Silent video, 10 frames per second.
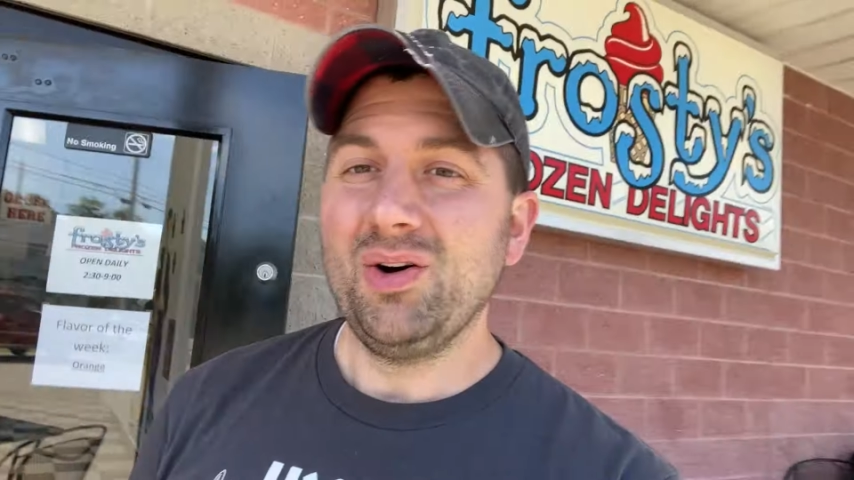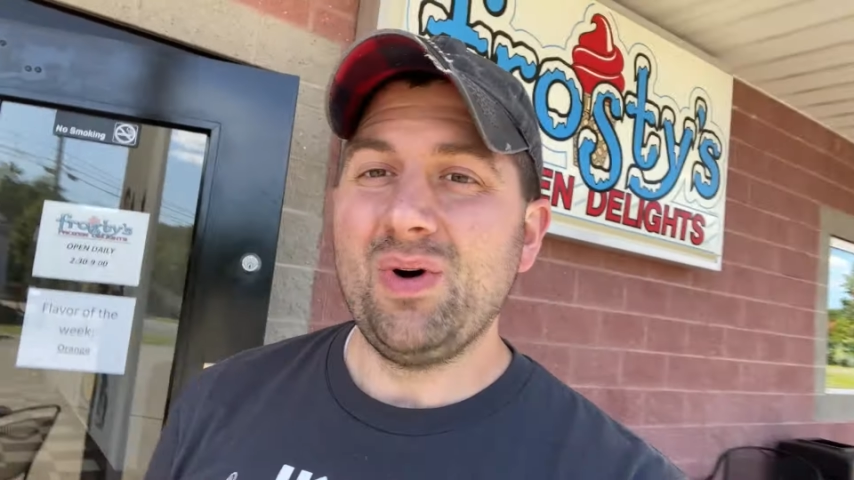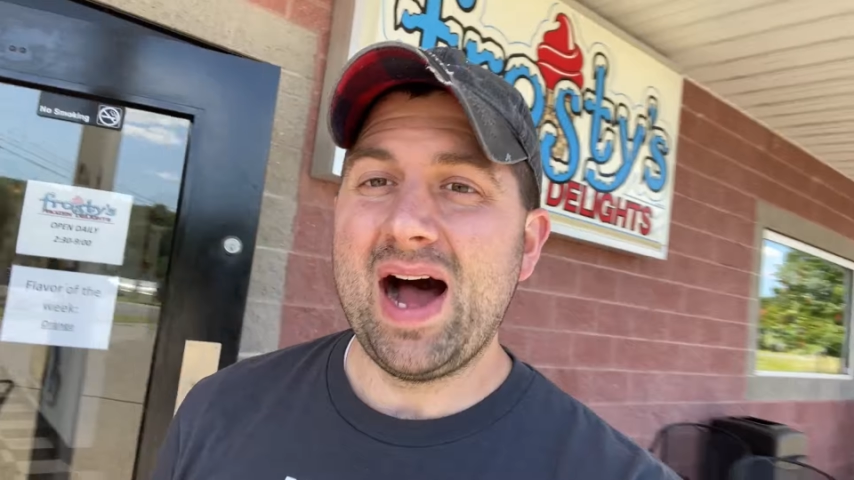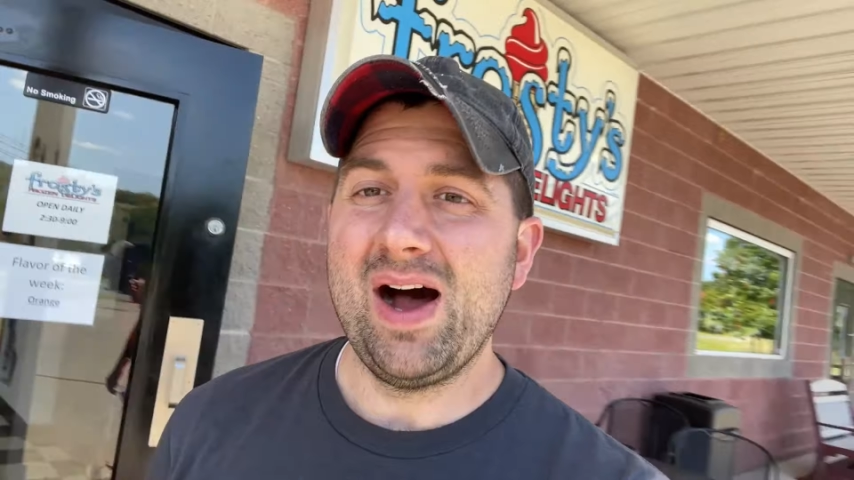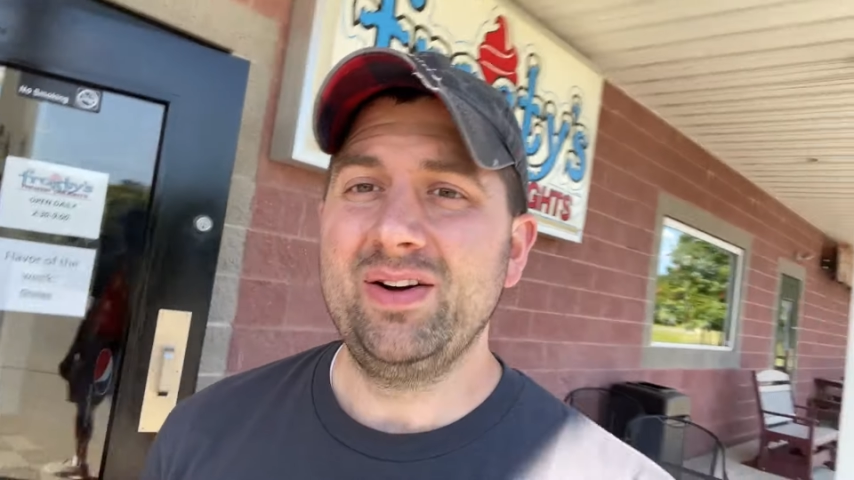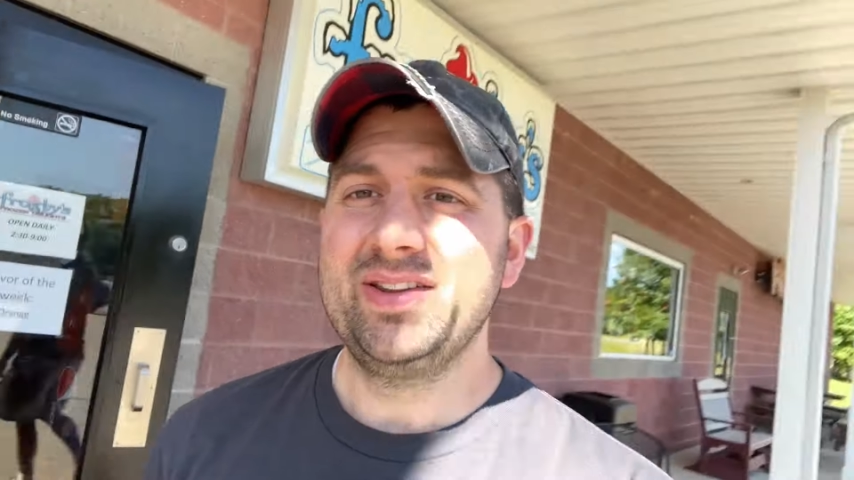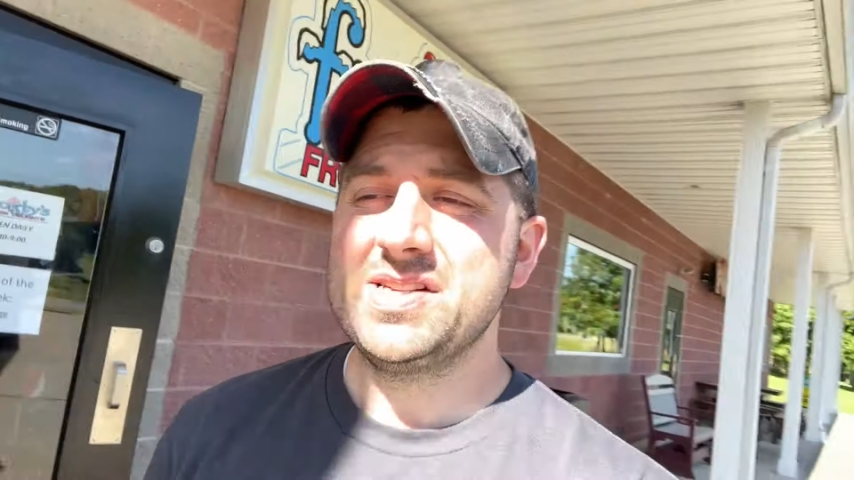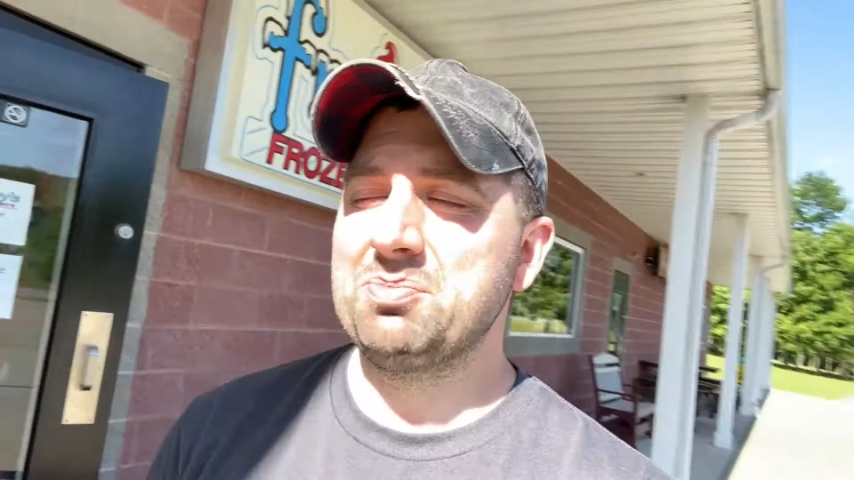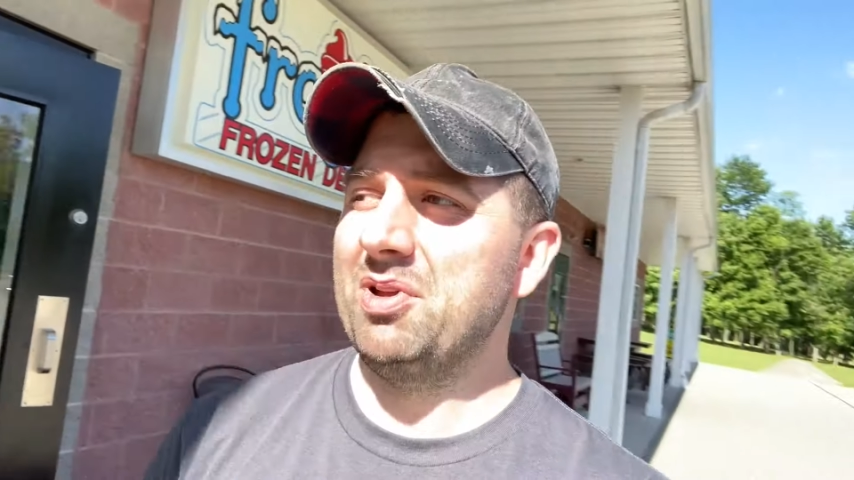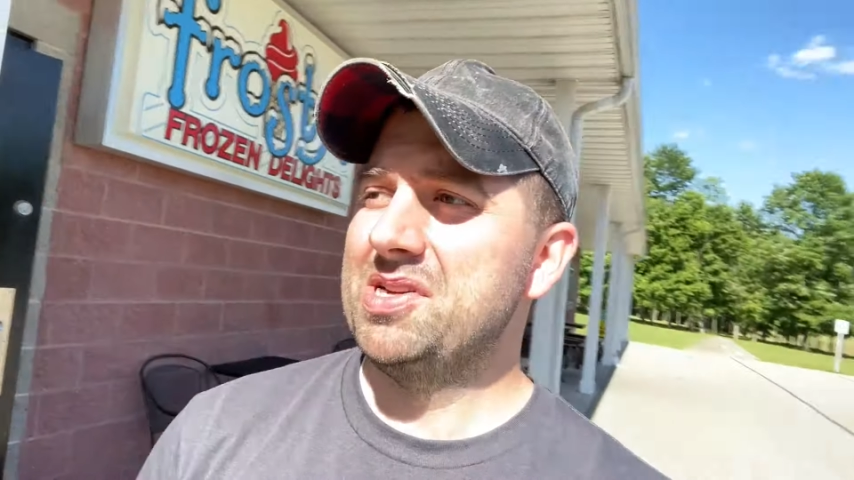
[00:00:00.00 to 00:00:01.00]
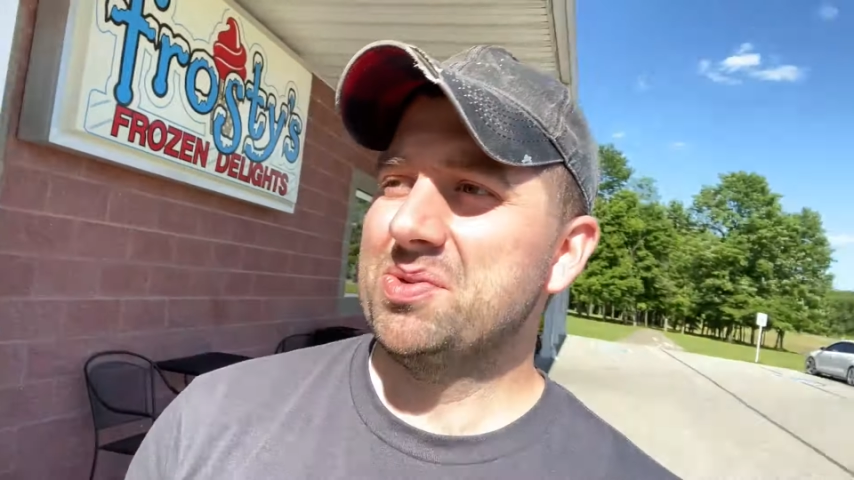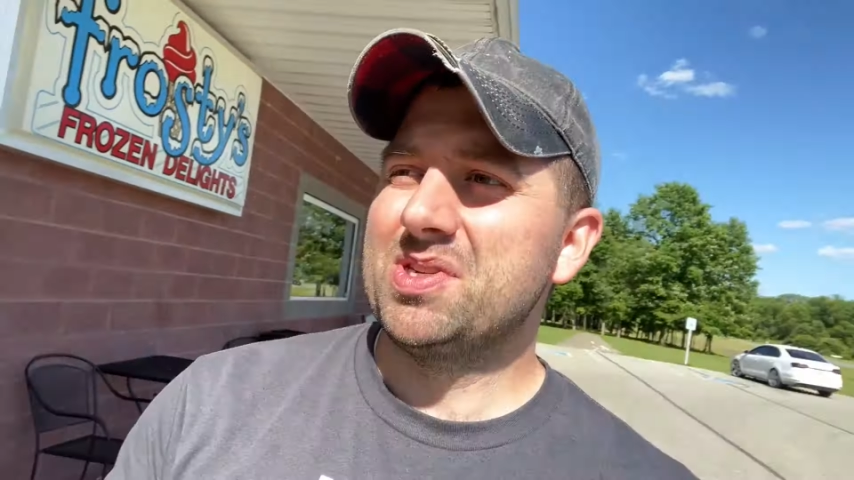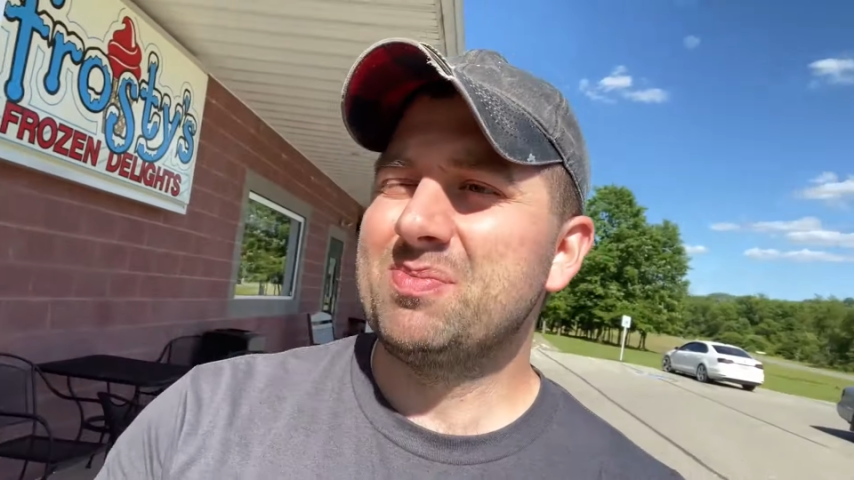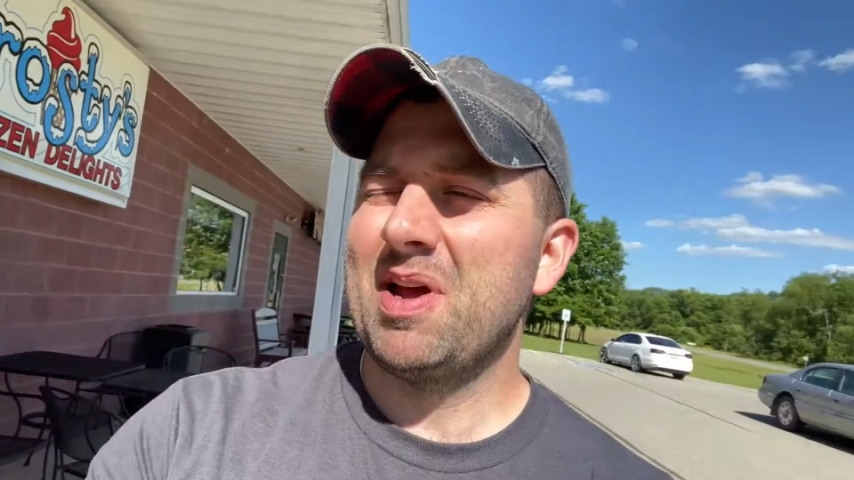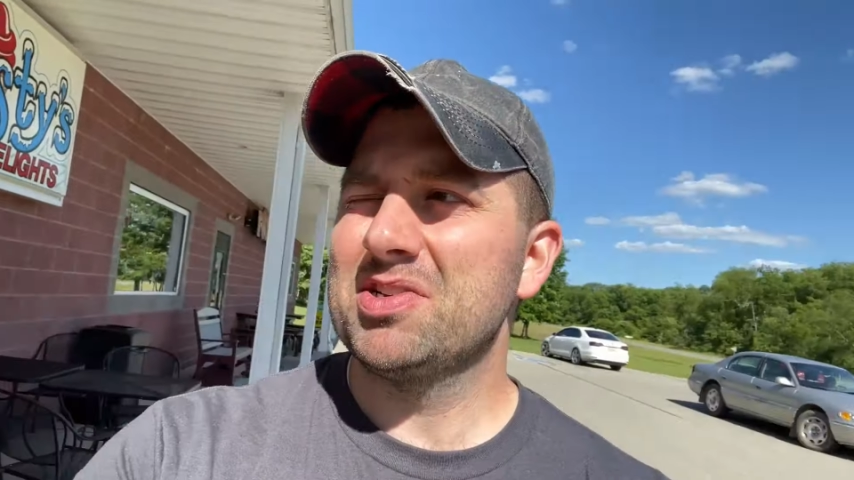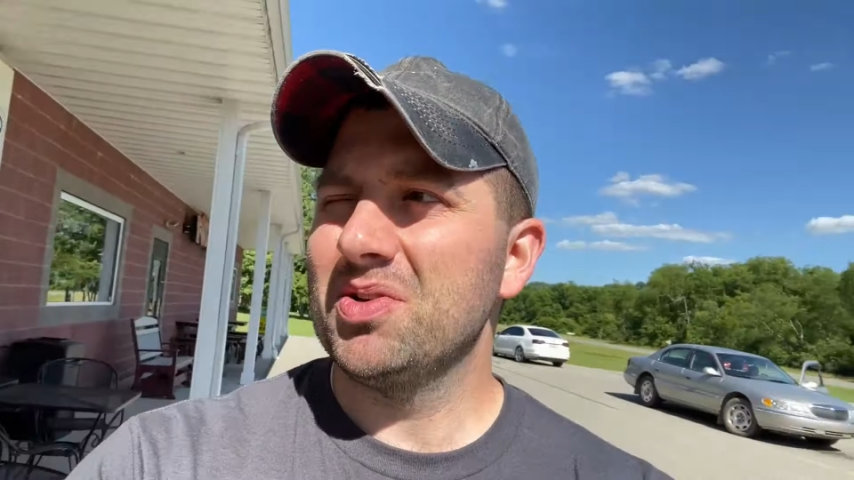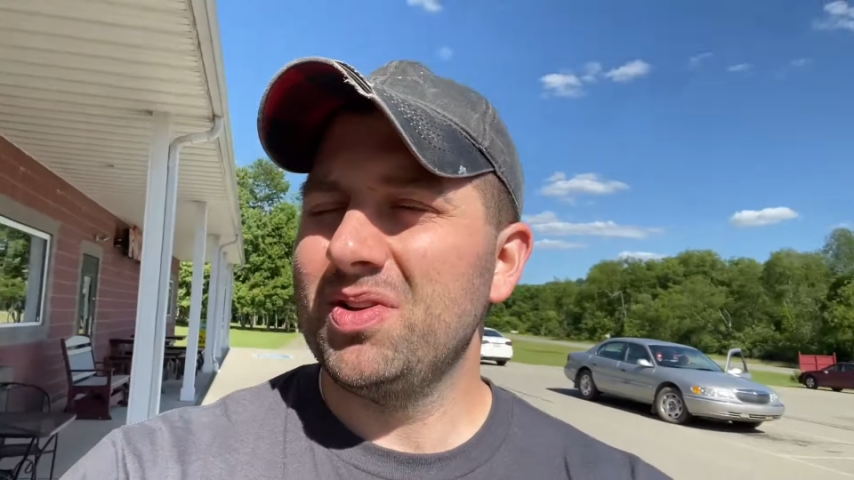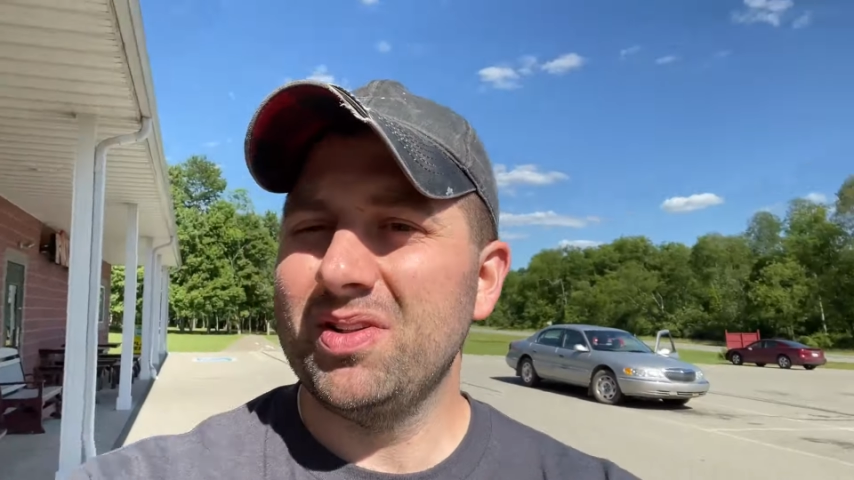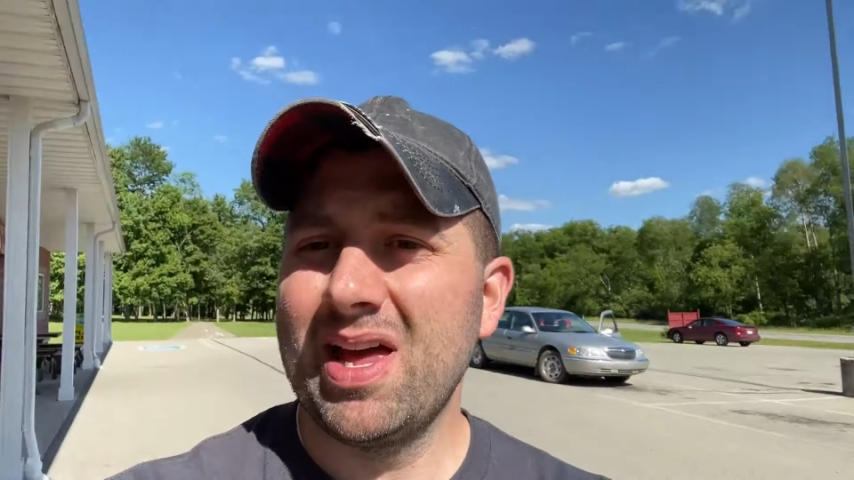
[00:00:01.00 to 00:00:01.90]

wow, this place was special.